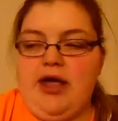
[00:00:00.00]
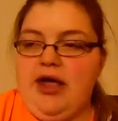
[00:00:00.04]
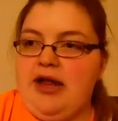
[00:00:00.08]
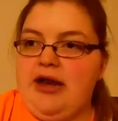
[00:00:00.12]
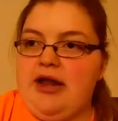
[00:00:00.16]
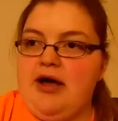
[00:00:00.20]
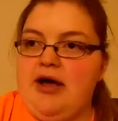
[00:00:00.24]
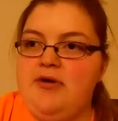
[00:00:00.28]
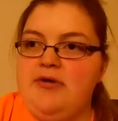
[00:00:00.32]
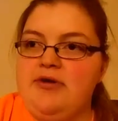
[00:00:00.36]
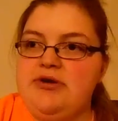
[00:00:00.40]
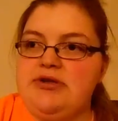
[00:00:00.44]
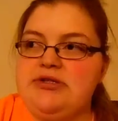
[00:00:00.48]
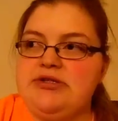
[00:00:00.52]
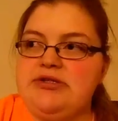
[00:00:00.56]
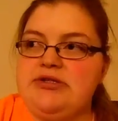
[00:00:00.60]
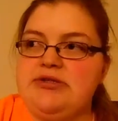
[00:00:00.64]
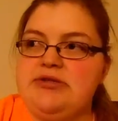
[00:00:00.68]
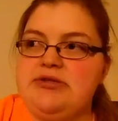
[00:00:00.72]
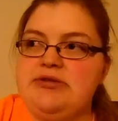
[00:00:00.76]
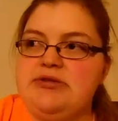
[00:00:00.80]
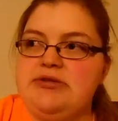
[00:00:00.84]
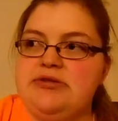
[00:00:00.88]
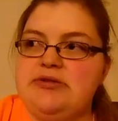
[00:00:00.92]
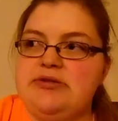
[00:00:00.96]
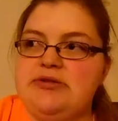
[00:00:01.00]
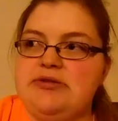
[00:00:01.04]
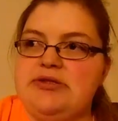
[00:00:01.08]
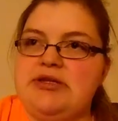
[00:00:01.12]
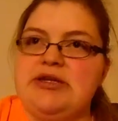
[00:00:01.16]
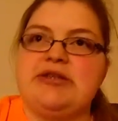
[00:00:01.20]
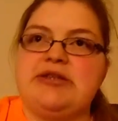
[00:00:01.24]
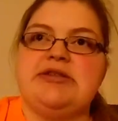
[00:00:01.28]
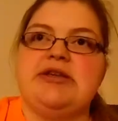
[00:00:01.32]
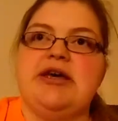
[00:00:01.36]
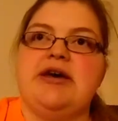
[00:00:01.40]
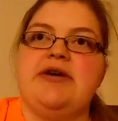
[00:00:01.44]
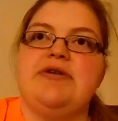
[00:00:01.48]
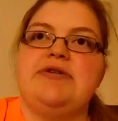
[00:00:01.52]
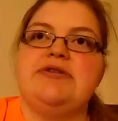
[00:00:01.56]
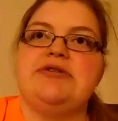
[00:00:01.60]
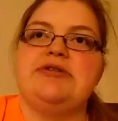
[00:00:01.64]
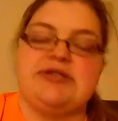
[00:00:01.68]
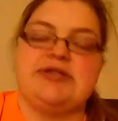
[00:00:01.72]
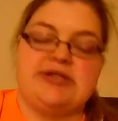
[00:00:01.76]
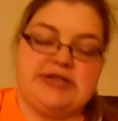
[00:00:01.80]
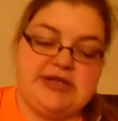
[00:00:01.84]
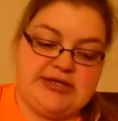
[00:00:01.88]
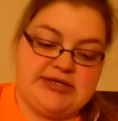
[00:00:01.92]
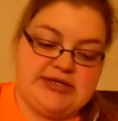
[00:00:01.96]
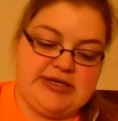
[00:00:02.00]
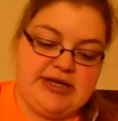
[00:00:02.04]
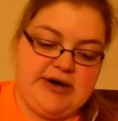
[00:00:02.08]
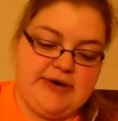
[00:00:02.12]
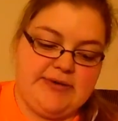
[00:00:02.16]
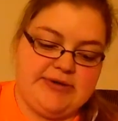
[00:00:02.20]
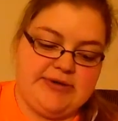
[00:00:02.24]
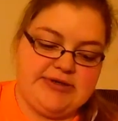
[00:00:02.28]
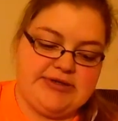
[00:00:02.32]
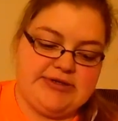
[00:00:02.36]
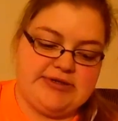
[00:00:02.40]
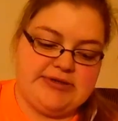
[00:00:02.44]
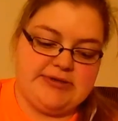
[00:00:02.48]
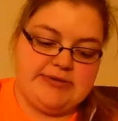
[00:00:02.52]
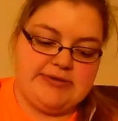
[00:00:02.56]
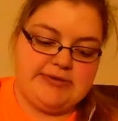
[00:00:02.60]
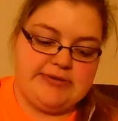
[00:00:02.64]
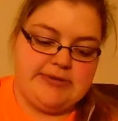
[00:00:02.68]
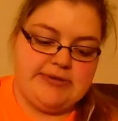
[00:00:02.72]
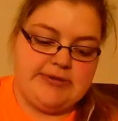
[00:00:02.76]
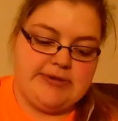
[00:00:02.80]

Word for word: eight hours, six hours, six hours.